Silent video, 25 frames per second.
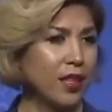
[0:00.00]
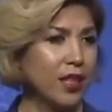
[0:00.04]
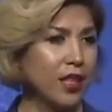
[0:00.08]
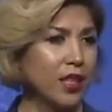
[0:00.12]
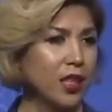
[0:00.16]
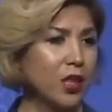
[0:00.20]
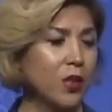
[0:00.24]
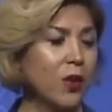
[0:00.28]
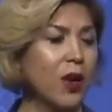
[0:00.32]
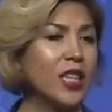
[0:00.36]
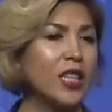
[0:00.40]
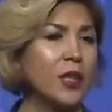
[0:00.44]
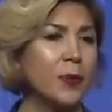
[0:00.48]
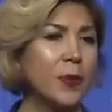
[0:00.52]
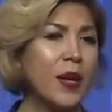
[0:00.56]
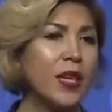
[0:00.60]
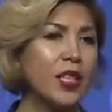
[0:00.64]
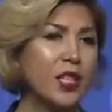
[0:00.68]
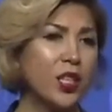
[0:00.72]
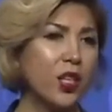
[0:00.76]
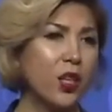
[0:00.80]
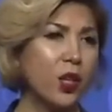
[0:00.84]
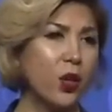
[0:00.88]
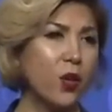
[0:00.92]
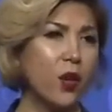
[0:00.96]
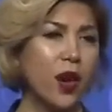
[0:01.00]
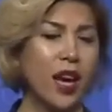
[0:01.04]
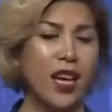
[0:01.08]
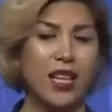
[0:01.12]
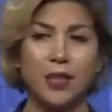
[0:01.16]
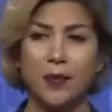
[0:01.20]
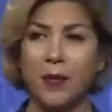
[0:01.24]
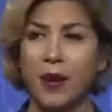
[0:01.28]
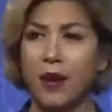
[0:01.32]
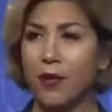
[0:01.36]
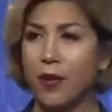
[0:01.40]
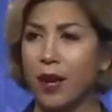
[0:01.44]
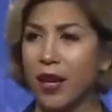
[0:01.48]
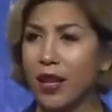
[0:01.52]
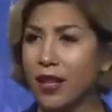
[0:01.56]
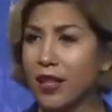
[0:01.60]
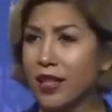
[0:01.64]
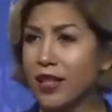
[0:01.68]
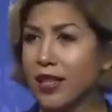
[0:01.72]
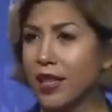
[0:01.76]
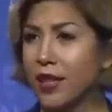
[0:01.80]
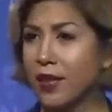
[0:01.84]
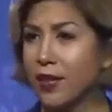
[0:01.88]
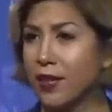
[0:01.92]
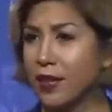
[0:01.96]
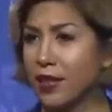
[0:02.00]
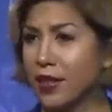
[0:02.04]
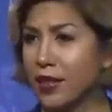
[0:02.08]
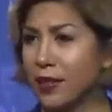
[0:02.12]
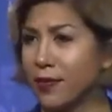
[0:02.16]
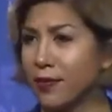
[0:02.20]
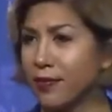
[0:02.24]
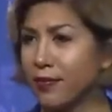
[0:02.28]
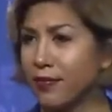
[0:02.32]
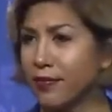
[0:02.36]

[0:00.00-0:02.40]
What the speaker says: So I speak to you as my relatives,